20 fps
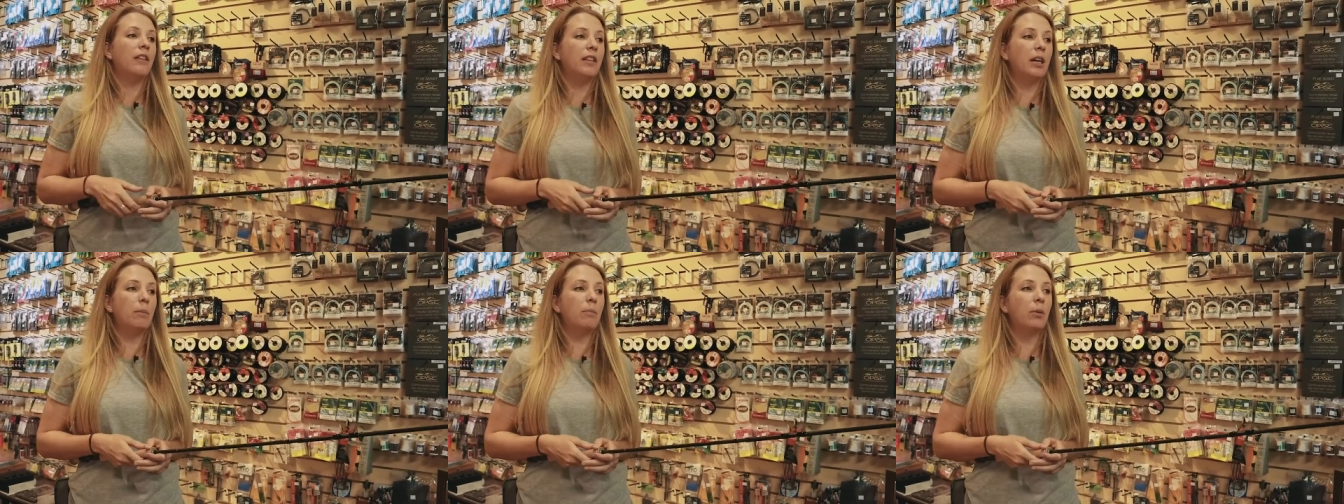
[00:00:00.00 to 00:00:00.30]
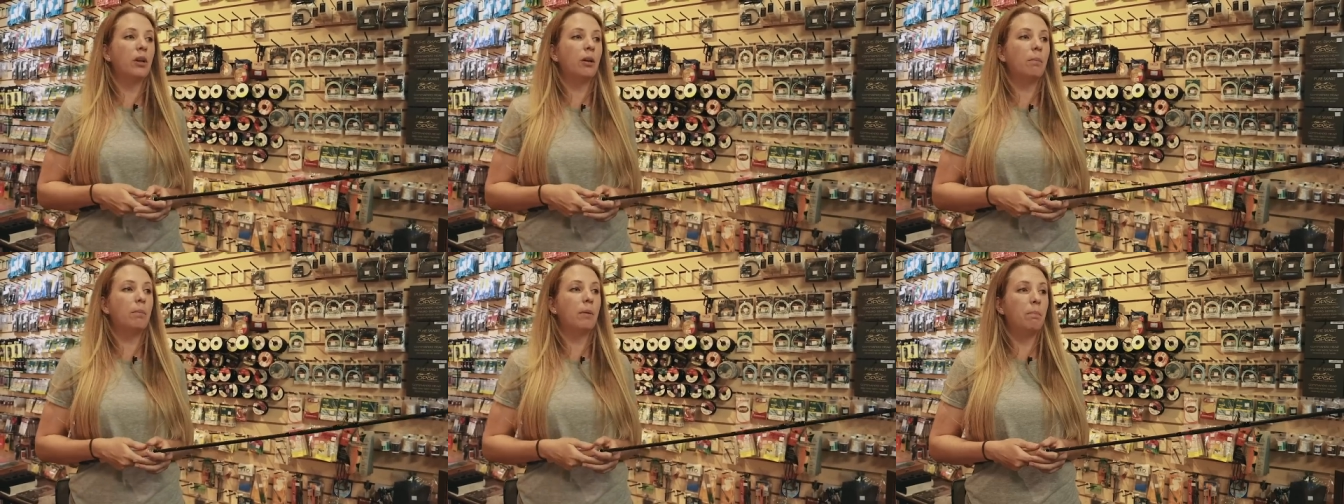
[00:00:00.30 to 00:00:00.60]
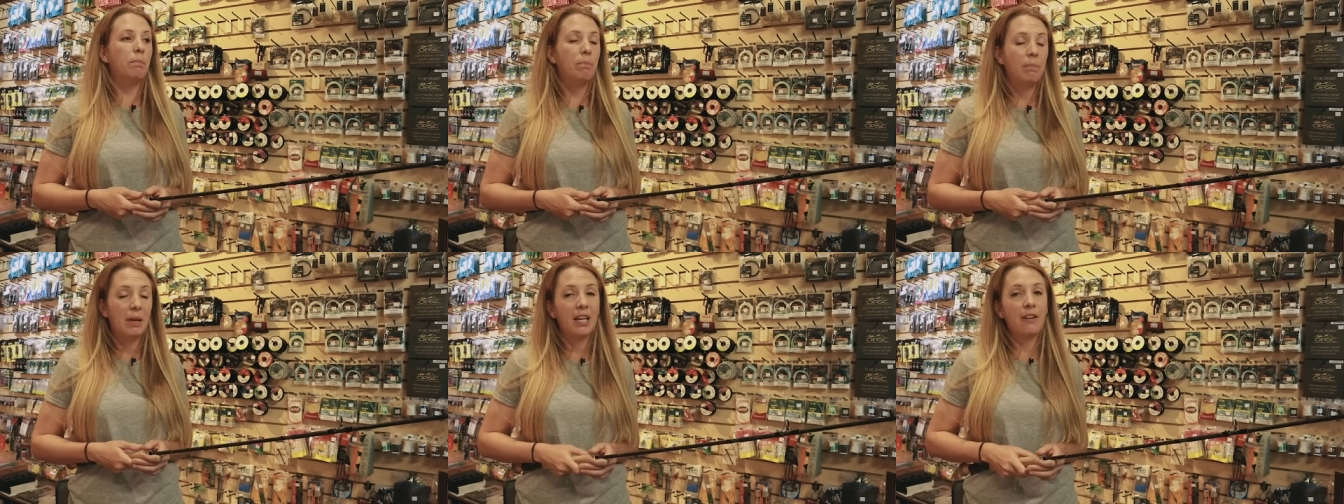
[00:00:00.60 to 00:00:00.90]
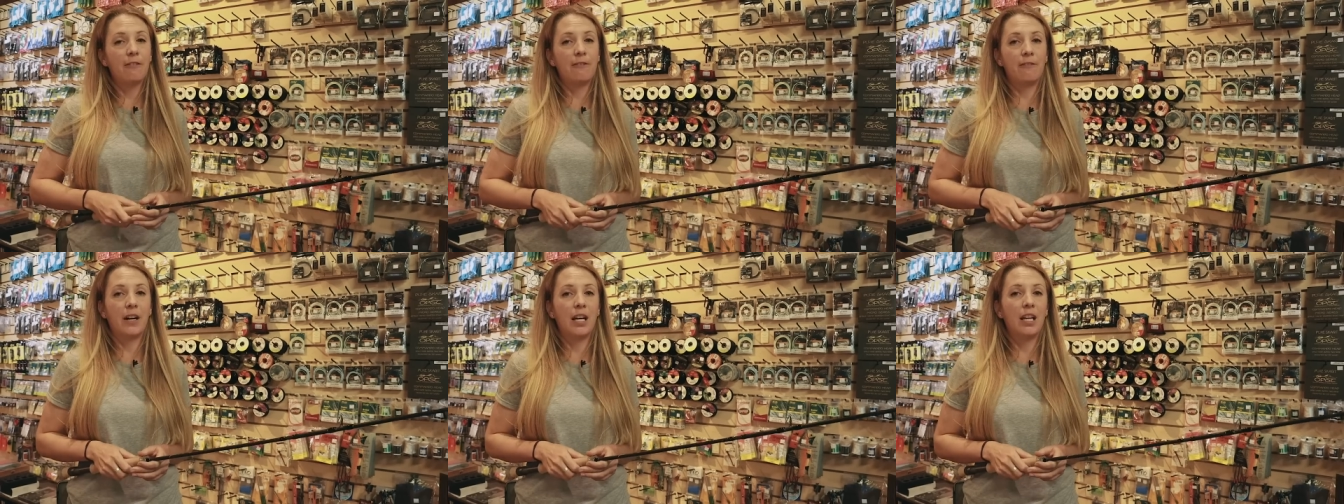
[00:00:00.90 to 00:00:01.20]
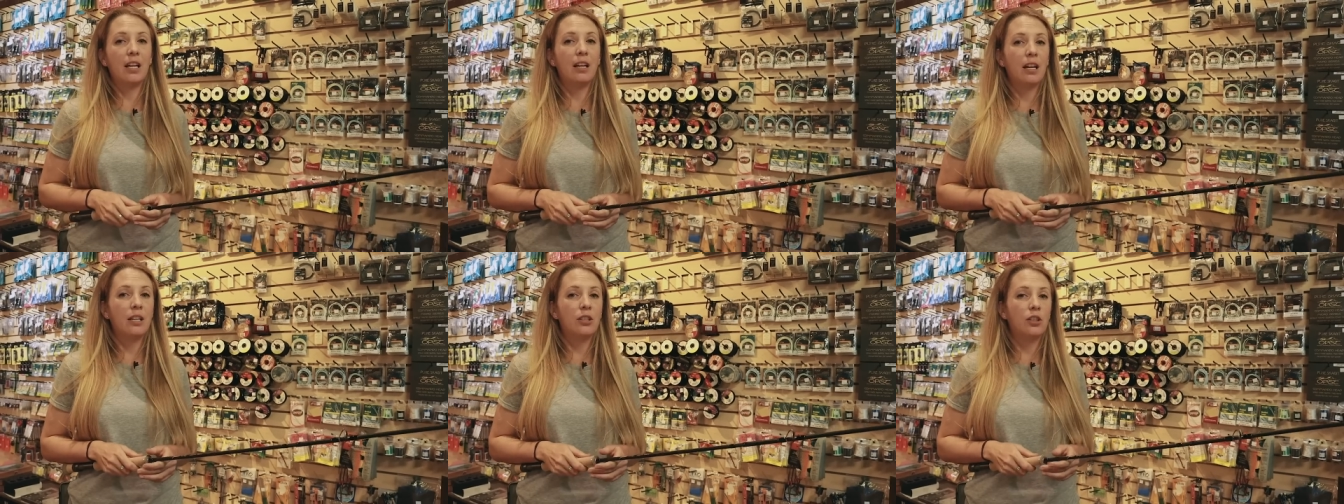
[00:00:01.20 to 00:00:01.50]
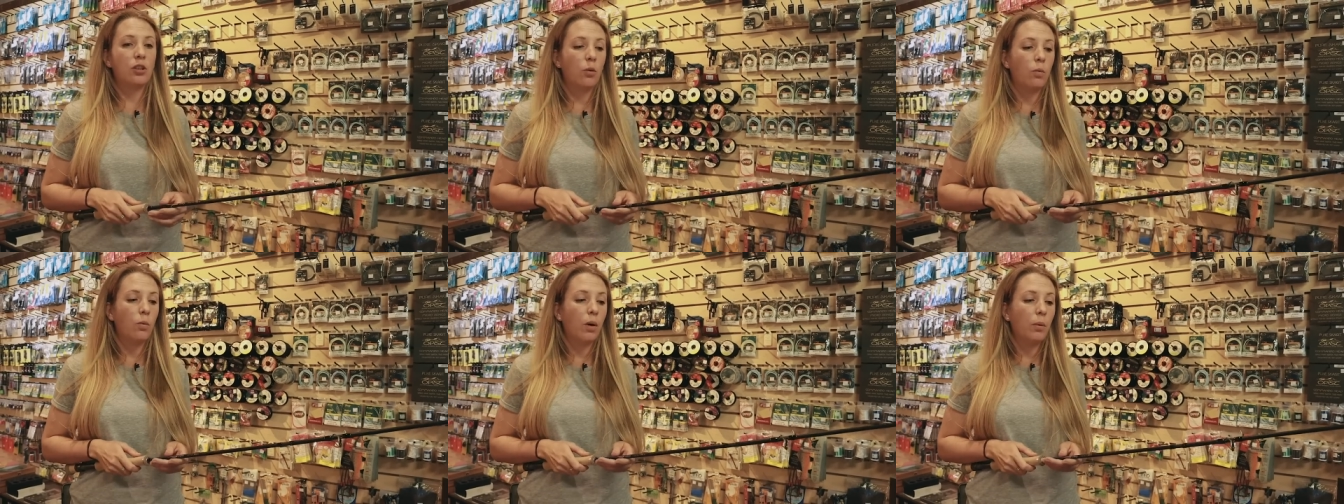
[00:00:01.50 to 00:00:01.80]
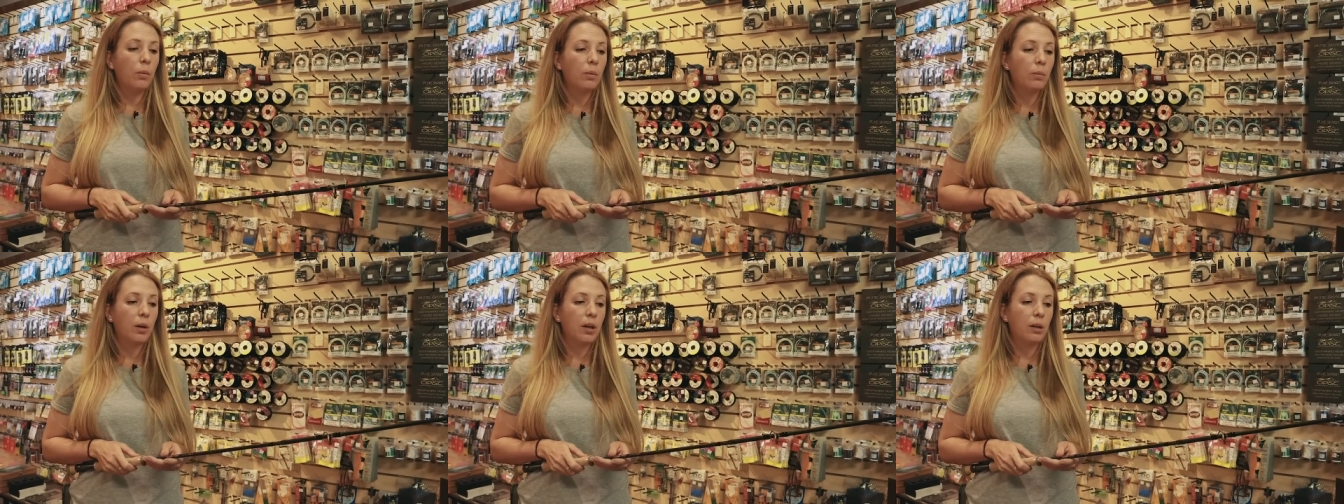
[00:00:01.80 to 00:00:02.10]
They put up a big fight, and so
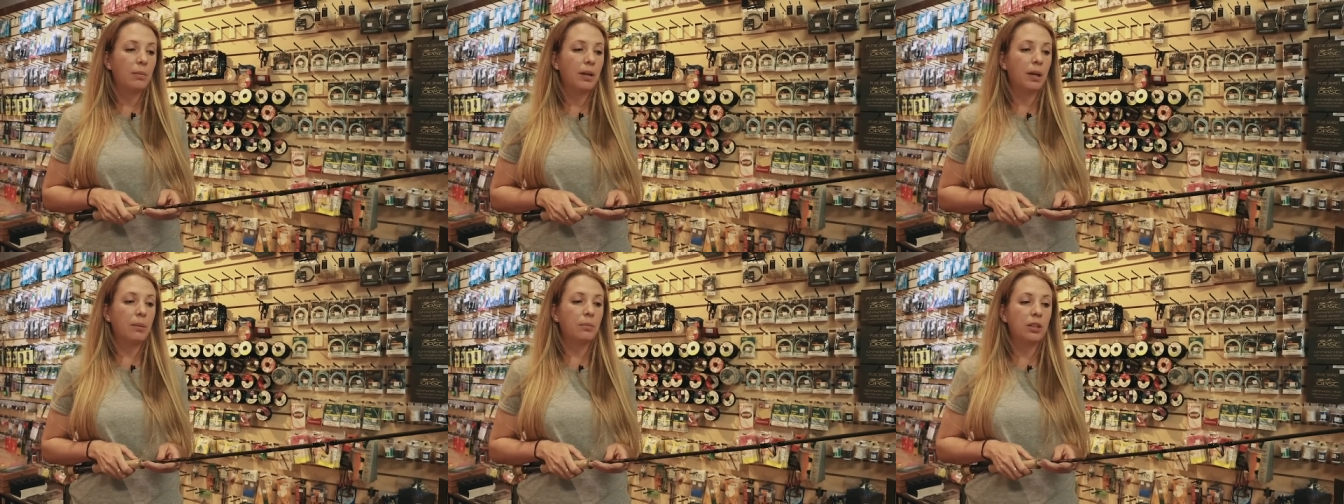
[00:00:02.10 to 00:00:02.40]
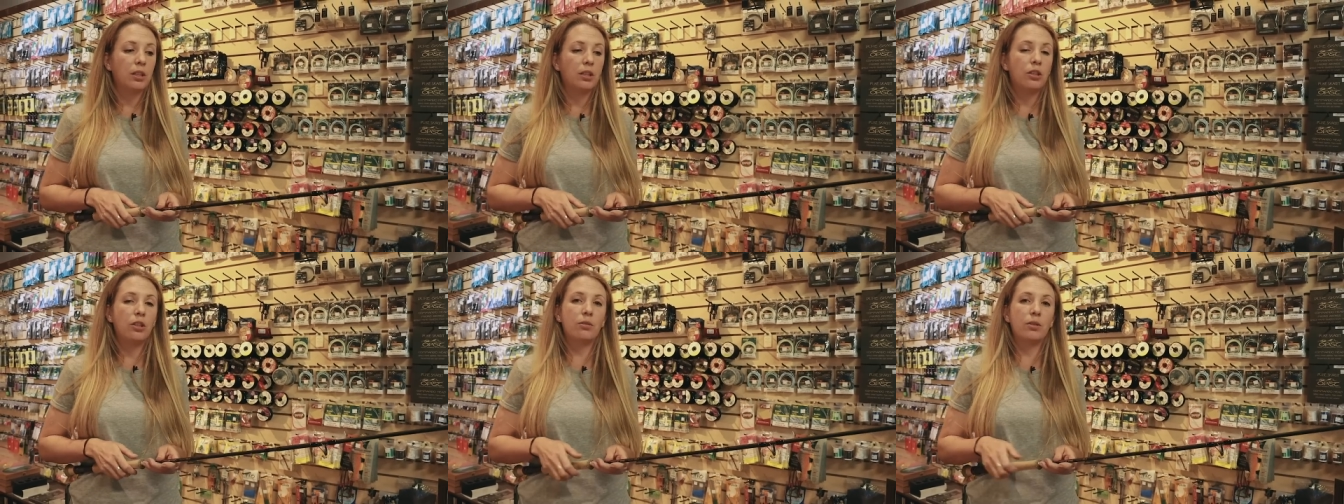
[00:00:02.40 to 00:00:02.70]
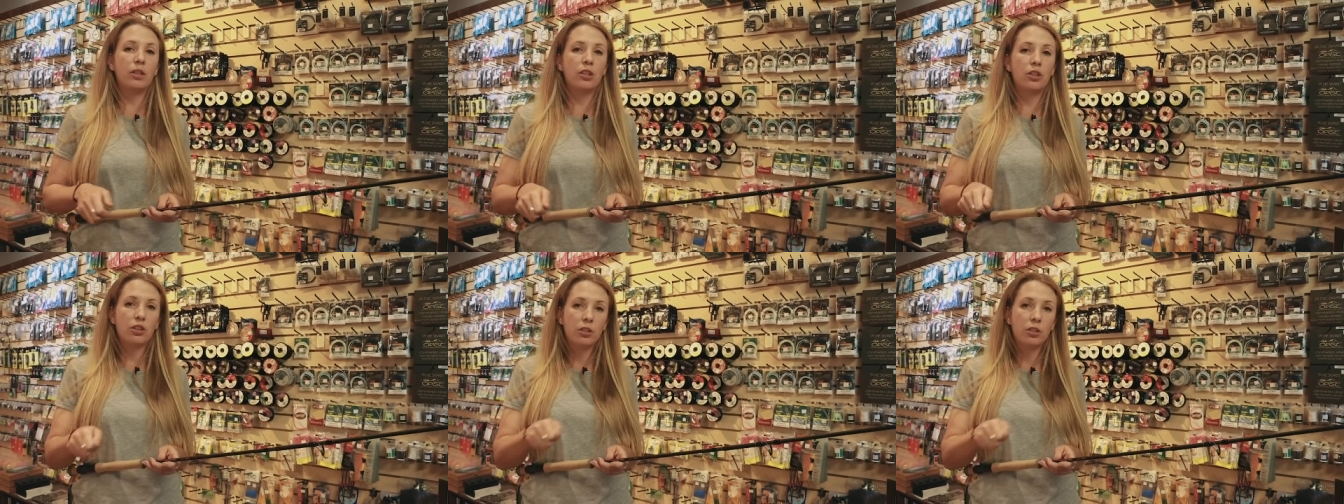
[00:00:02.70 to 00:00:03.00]
what we want to be able to do is